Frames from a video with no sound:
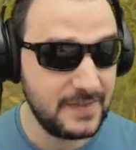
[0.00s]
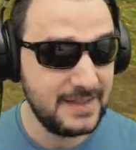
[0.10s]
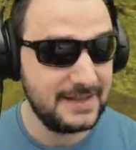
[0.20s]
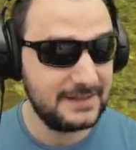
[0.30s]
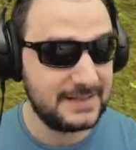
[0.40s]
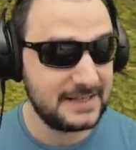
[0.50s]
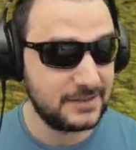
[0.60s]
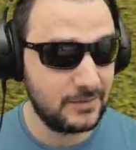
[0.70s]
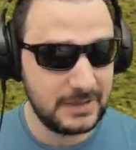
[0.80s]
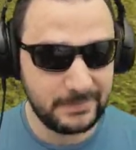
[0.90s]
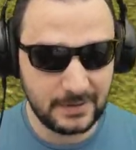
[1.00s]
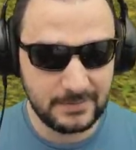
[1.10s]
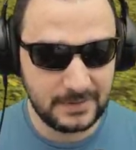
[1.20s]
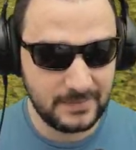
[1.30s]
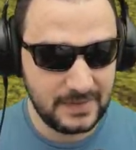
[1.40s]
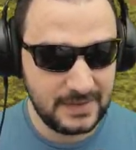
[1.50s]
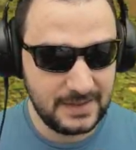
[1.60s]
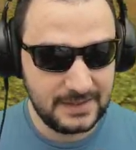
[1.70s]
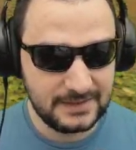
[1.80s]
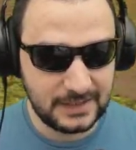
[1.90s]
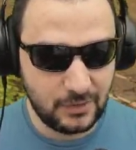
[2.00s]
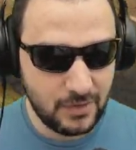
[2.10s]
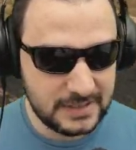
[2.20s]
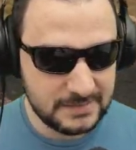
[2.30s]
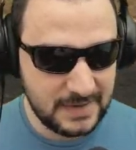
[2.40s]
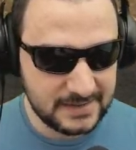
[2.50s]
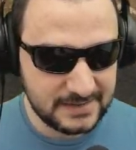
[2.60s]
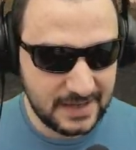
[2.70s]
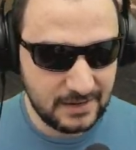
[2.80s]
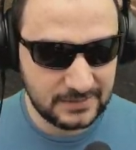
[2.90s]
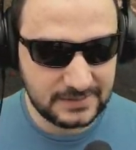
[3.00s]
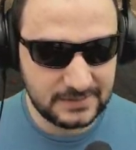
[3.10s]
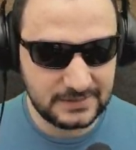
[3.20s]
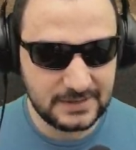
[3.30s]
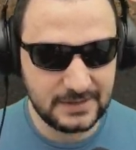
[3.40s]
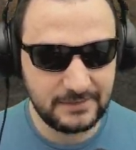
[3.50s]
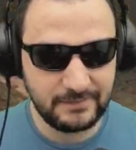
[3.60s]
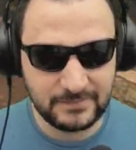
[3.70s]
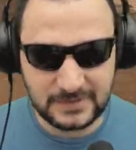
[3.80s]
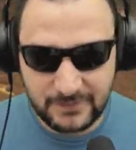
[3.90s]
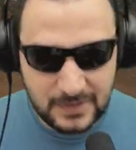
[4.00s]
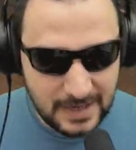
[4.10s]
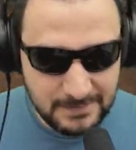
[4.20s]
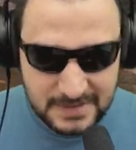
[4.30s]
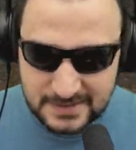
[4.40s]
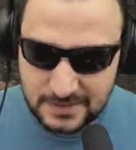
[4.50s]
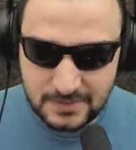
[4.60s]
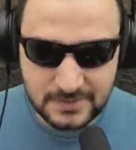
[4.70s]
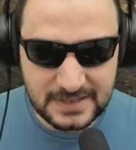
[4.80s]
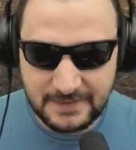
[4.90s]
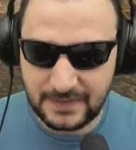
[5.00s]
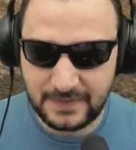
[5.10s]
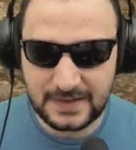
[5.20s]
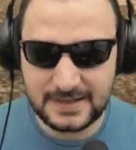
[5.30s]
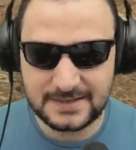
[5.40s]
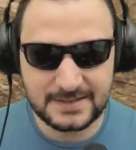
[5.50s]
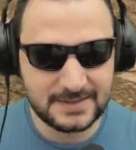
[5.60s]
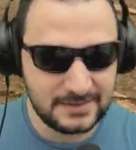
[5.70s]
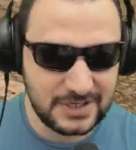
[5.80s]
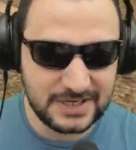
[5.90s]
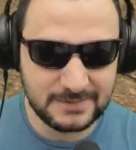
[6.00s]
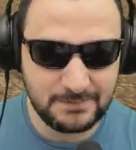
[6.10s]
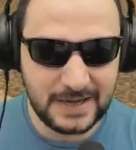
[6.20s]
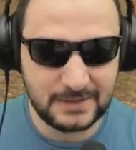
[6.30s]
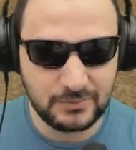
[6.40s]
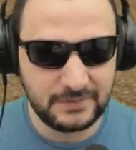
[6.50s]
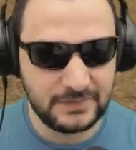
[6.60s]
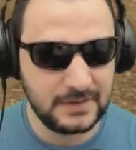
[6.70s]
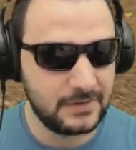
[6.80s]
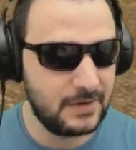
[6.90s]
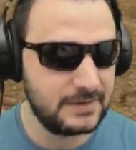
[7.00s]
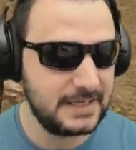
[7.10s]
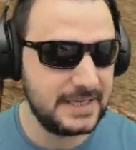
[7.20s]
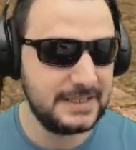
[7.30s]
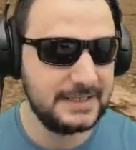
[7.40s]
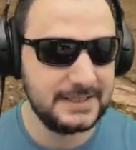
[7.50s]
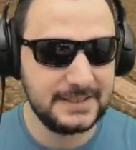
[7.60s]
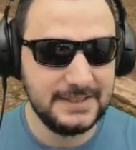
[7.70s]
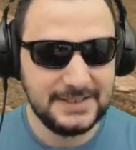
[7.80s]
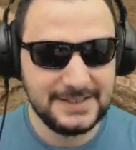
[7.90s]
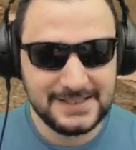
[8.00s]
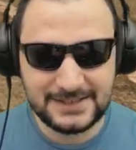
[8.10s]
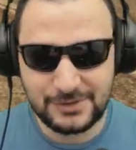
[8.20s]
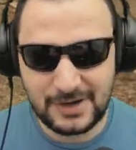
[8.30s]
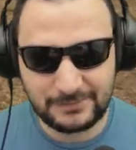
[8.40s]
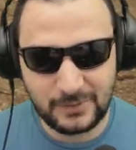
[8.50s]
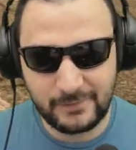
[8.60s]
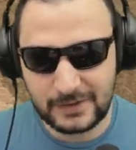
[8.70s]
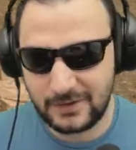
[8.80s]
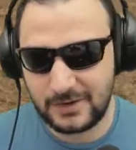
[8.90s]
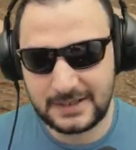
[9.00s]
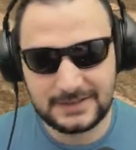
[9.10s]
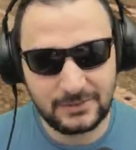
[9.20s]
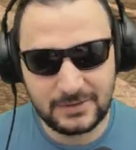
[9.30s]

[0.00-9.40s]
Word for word: That's the only problem. The core is maxed out, the, the V RAM is used, everything. It's just bad with the video card, and uh, you have to overclock it, or